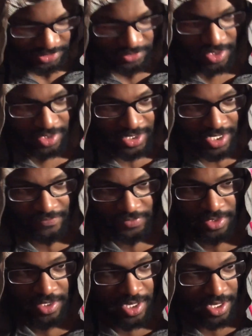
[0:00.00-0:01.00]
her cover
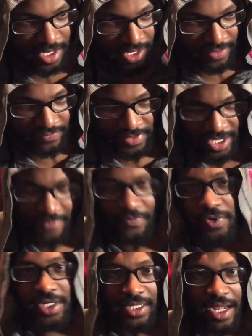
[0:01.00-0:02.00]
of Never
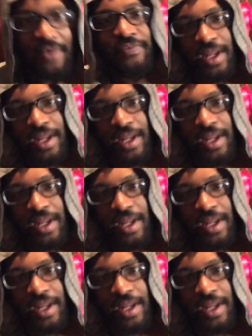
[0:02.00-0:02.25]
Enough. That